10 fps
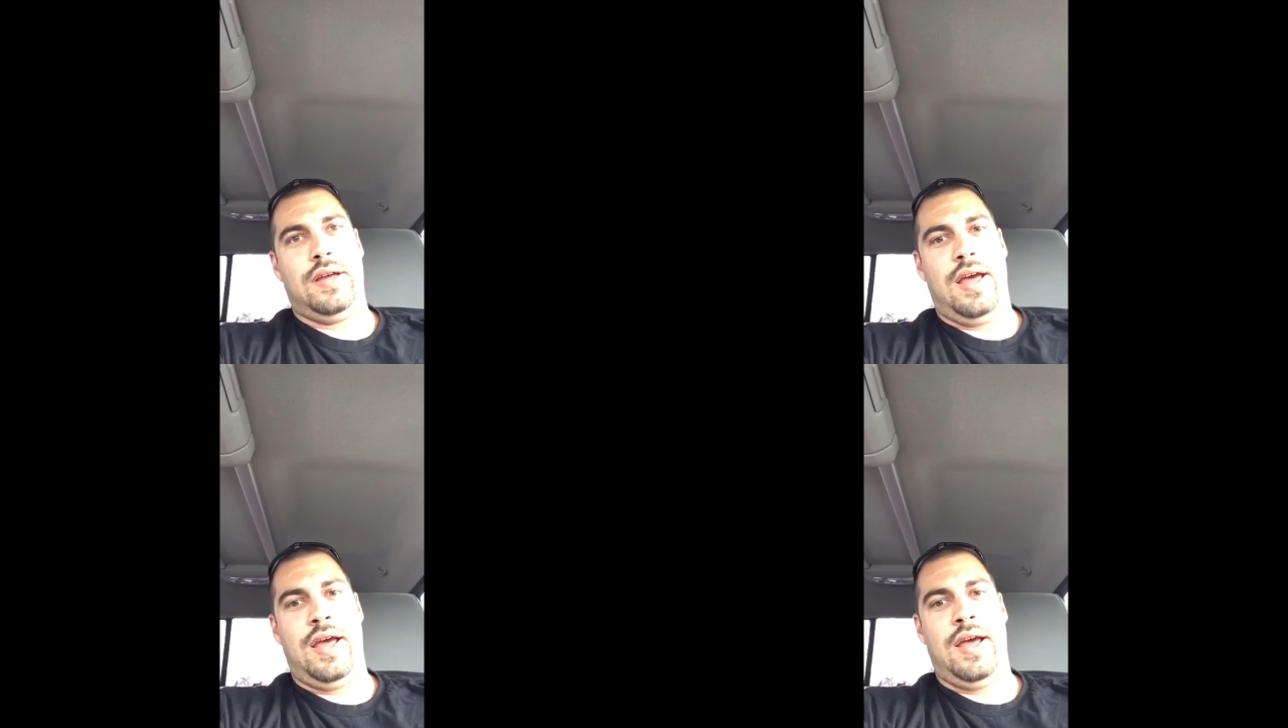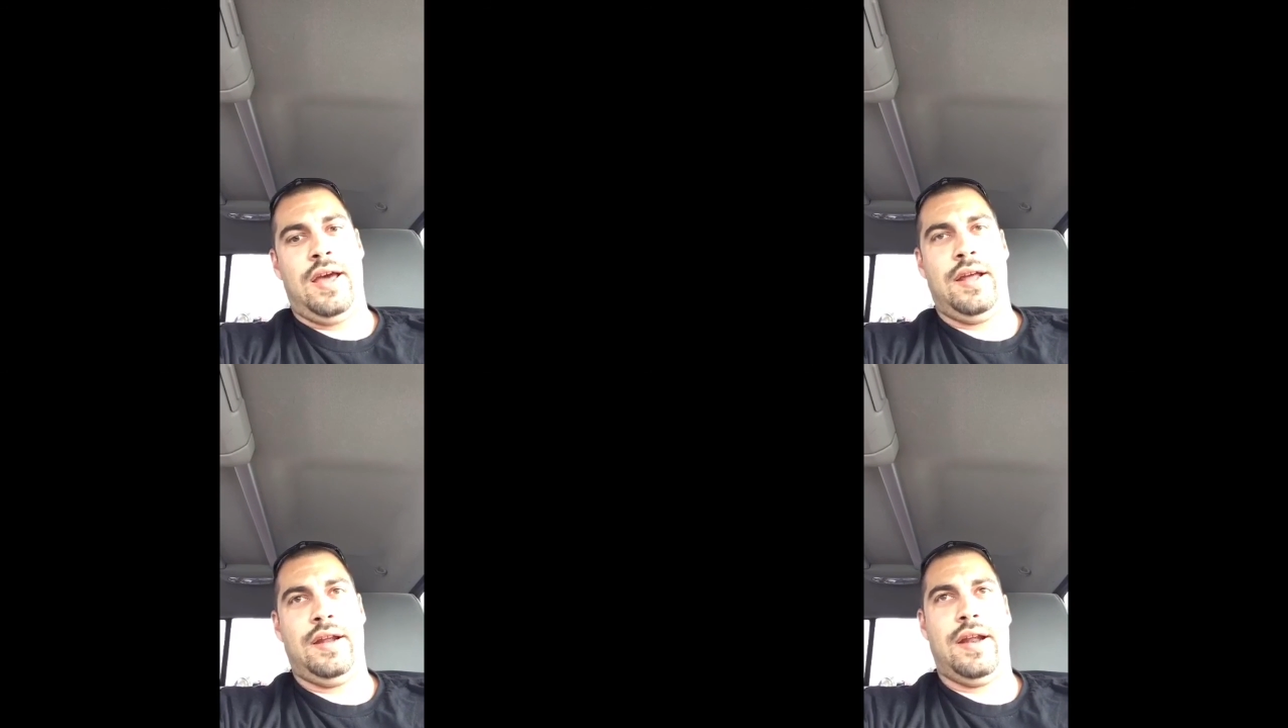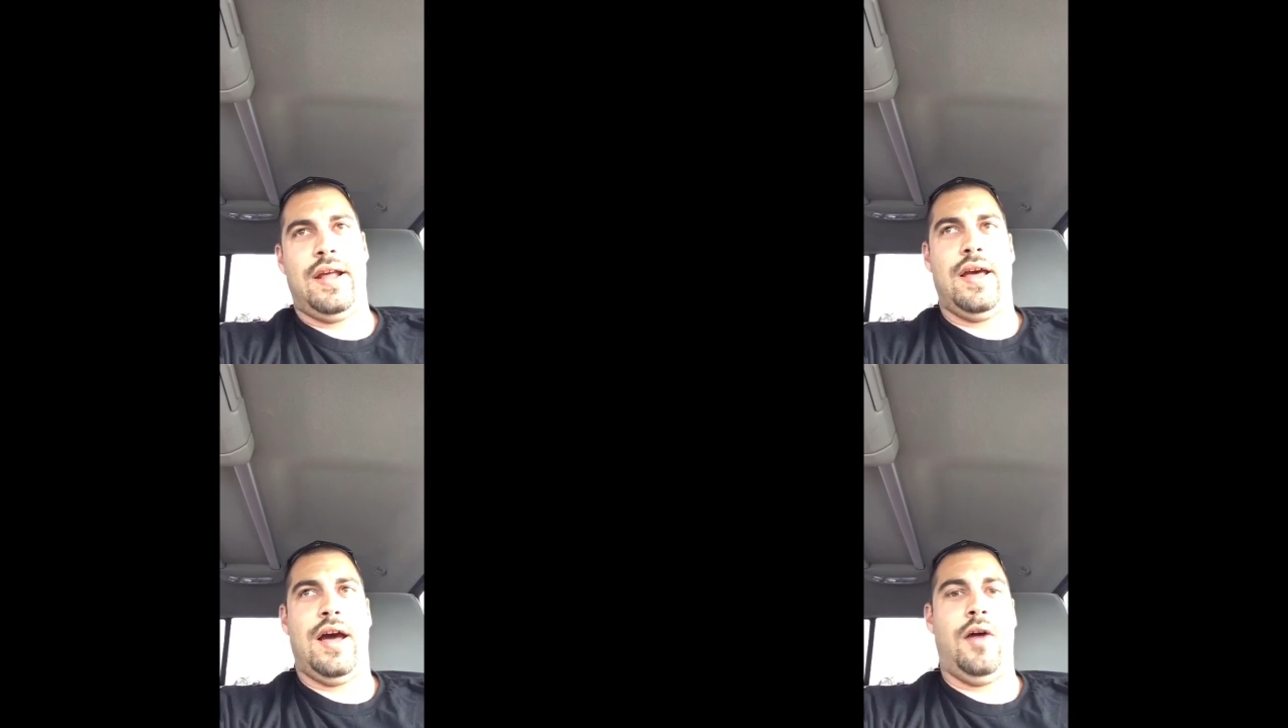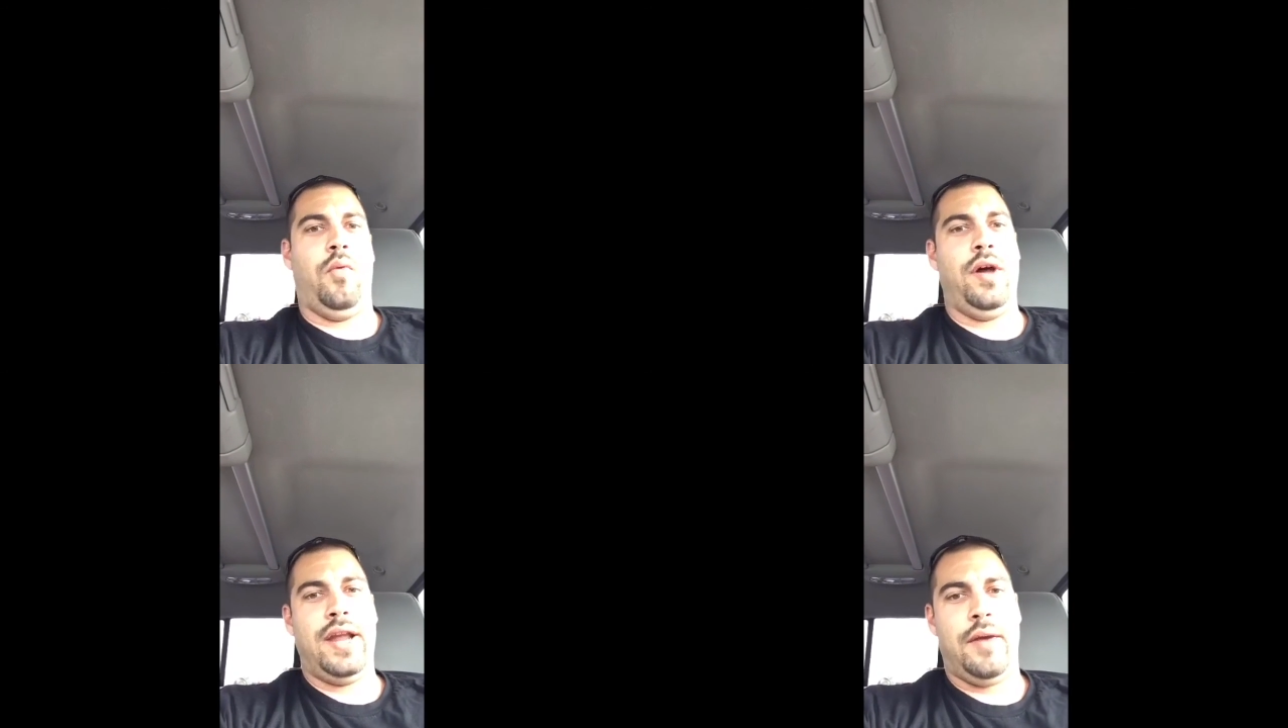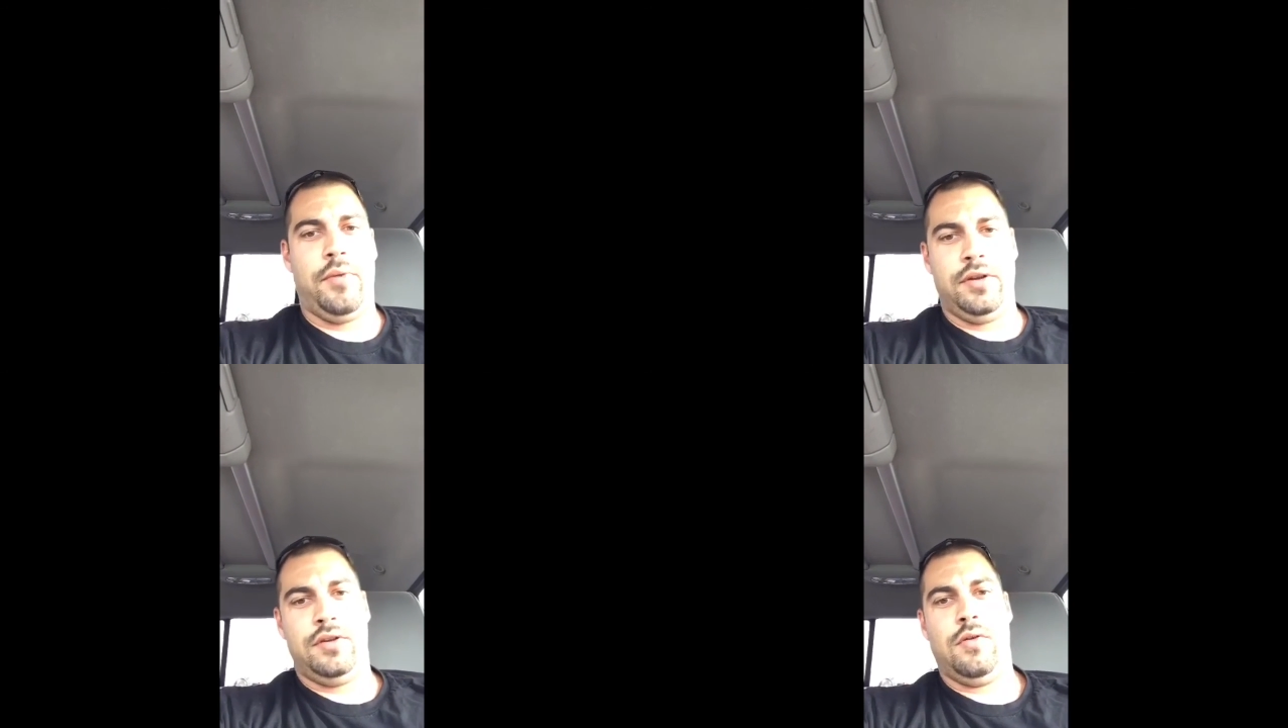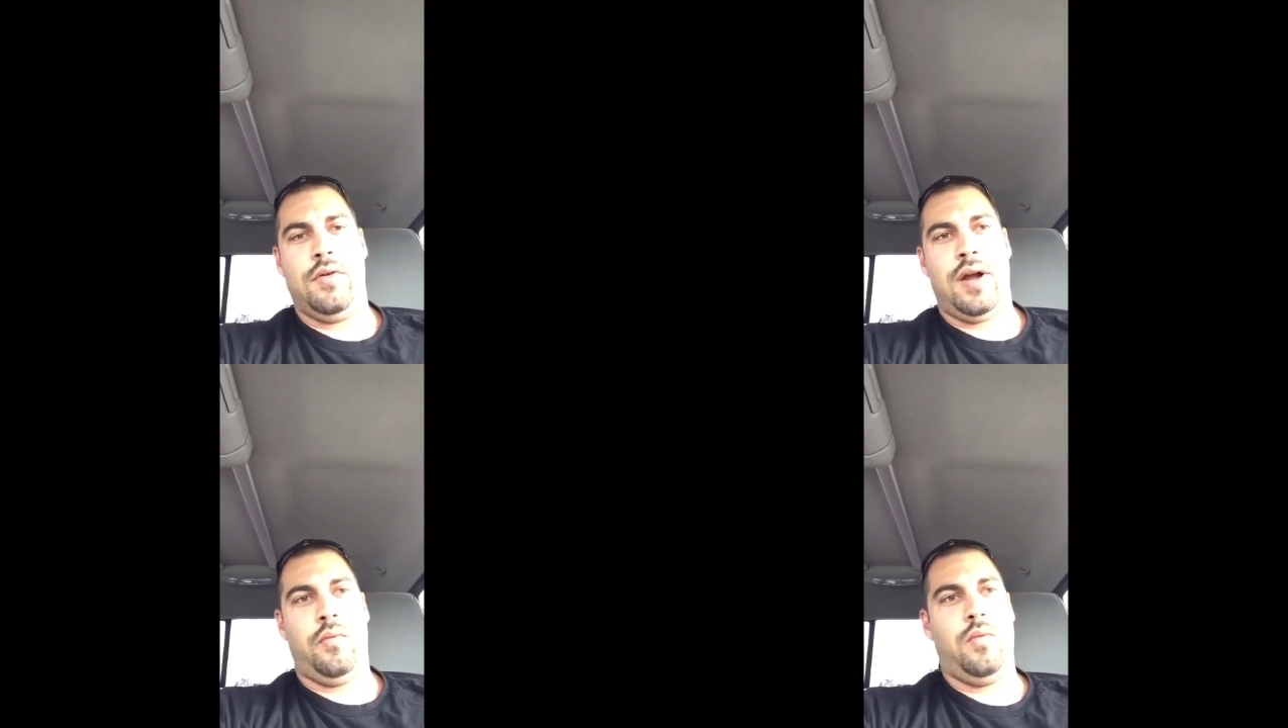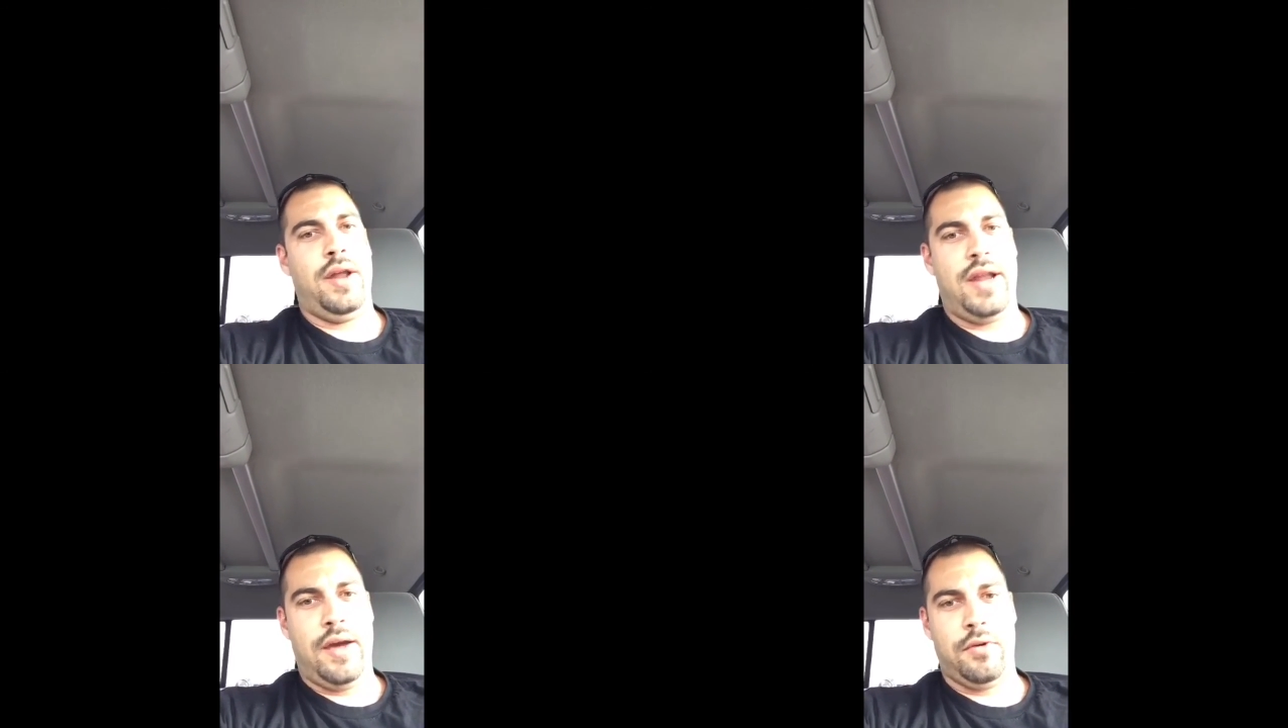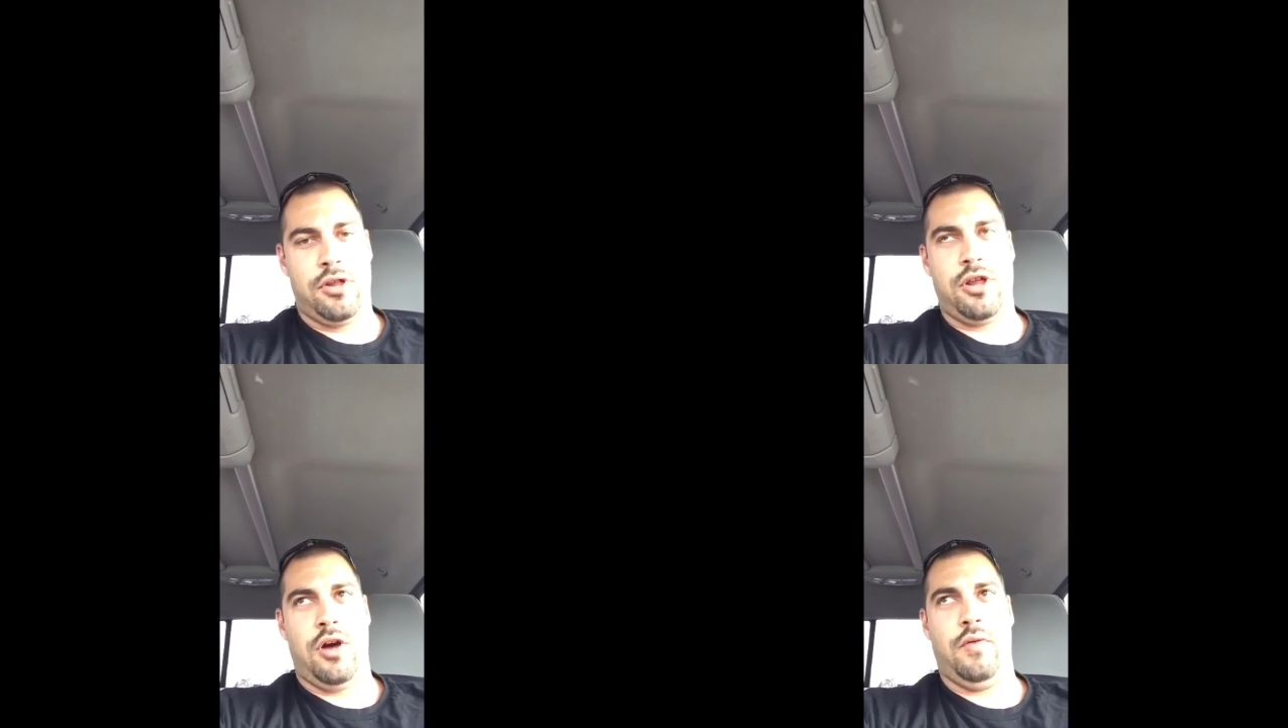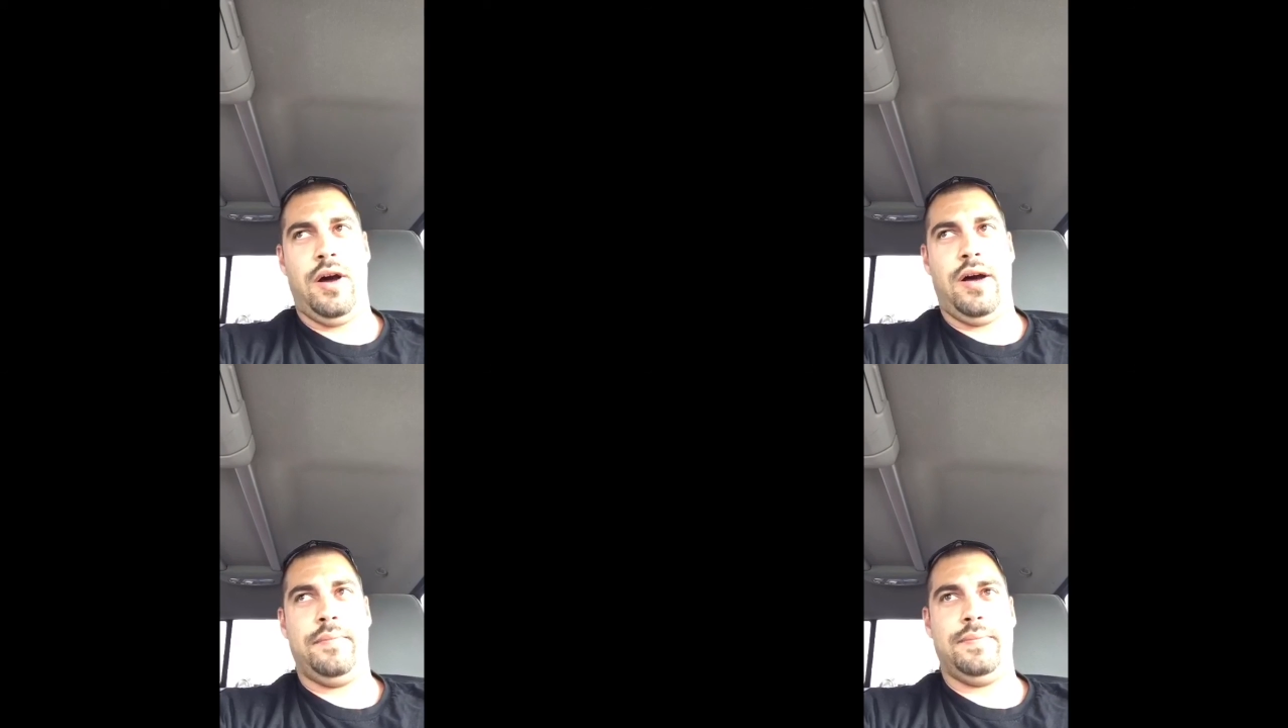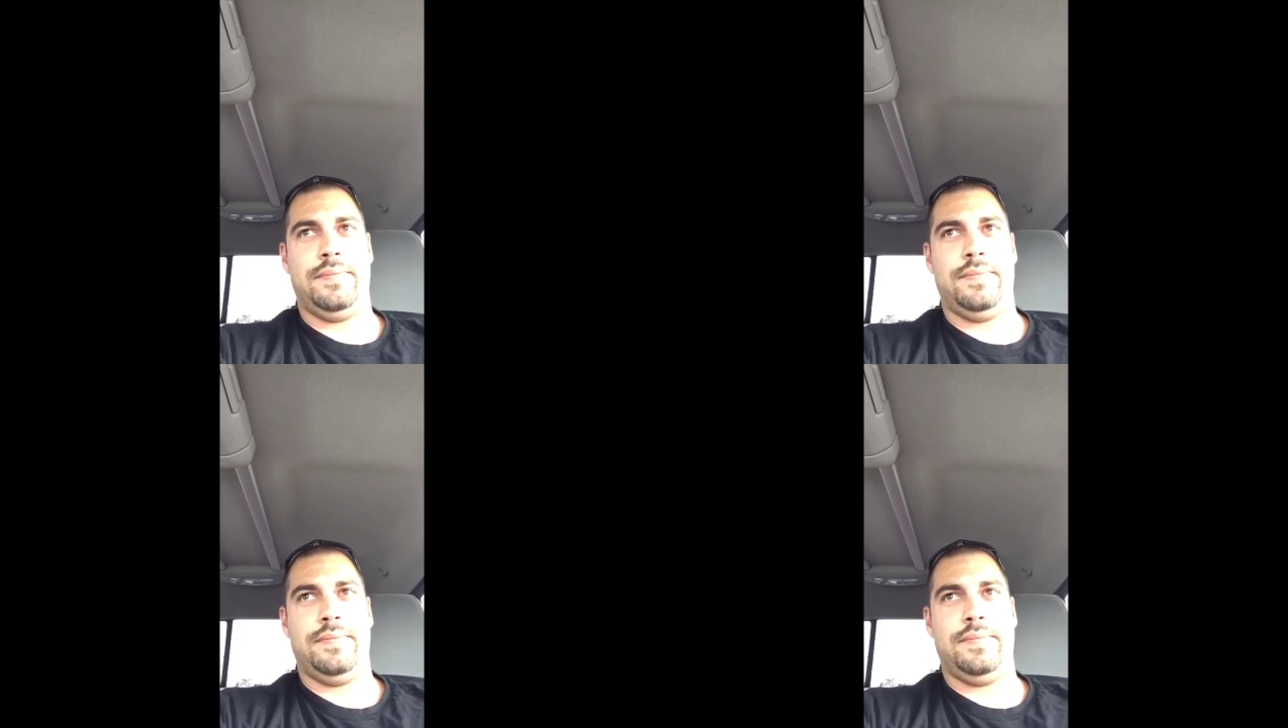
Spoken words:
and I wasn't able to do it. I wasn't able to show up.